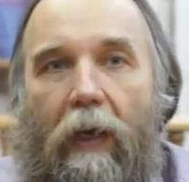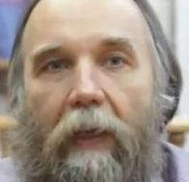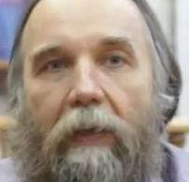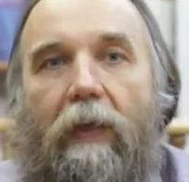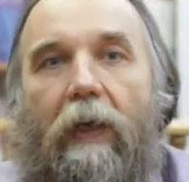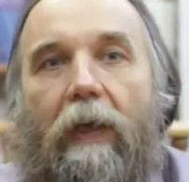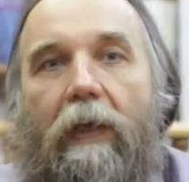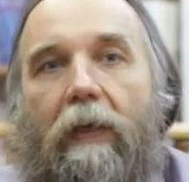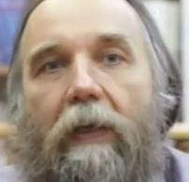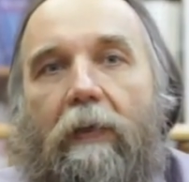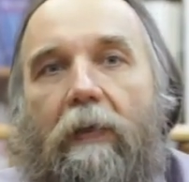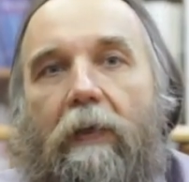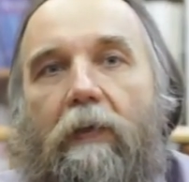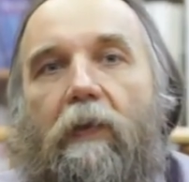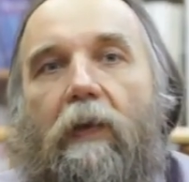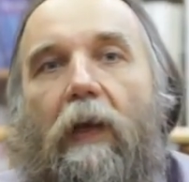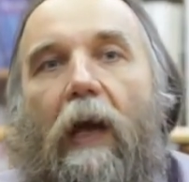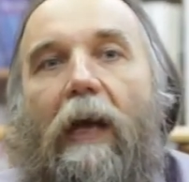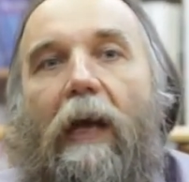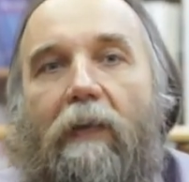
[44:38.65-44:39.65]
take it as
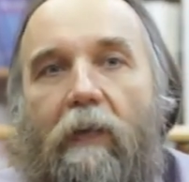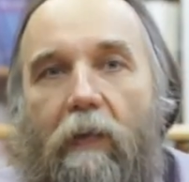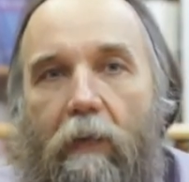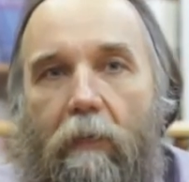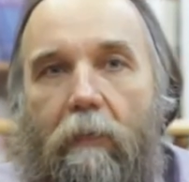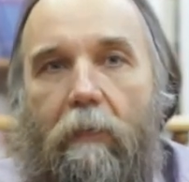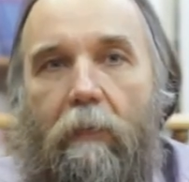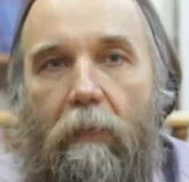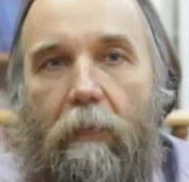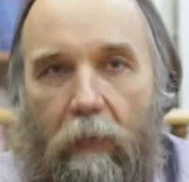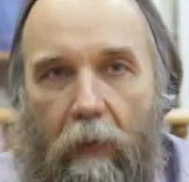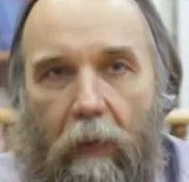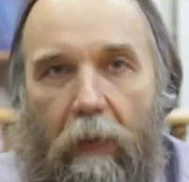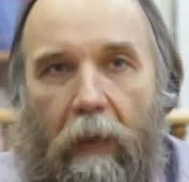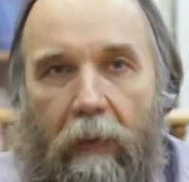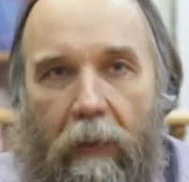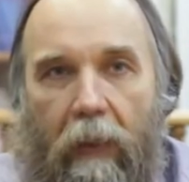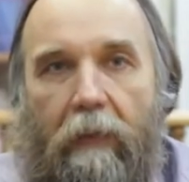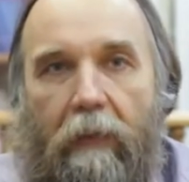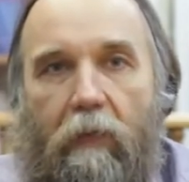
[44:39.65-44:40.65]
an axiom,
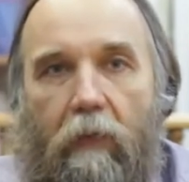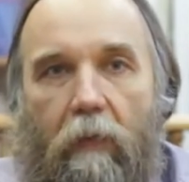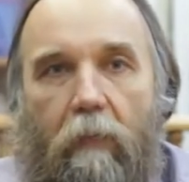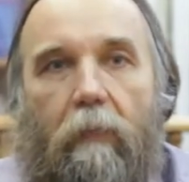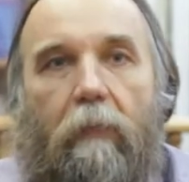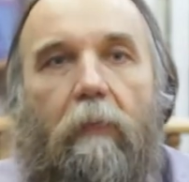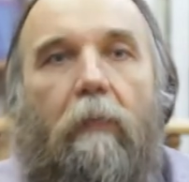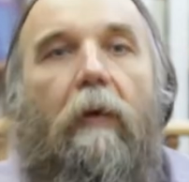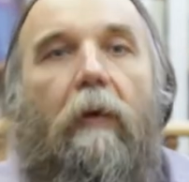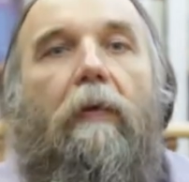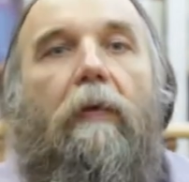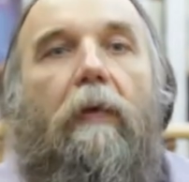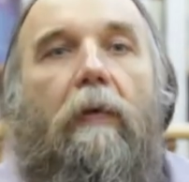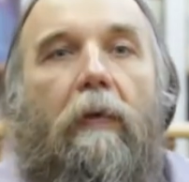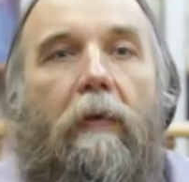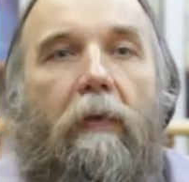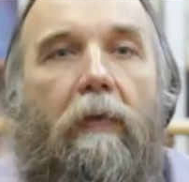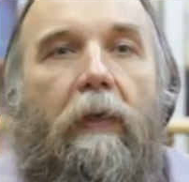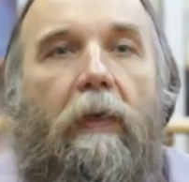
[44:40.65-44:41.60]
to